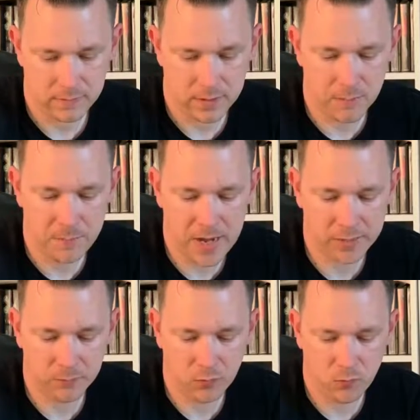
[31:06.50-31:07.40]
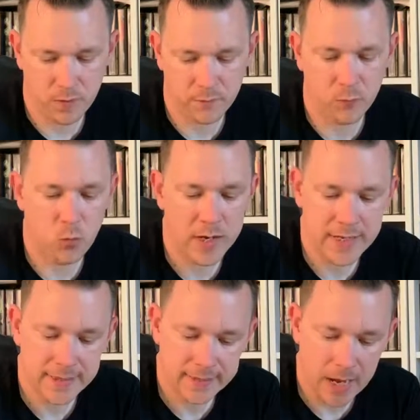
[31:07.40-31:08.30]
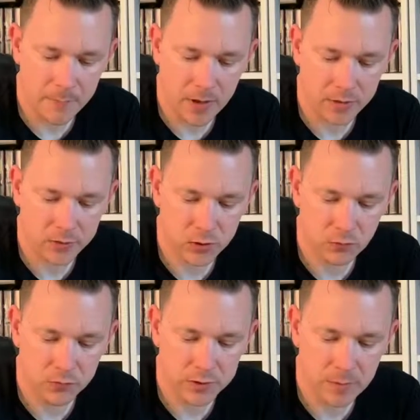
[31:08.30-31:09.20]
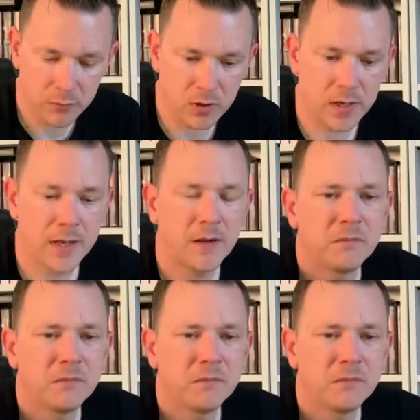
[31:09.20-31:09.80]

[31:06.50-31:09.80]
compatible with the Wii Zapper, sold separately.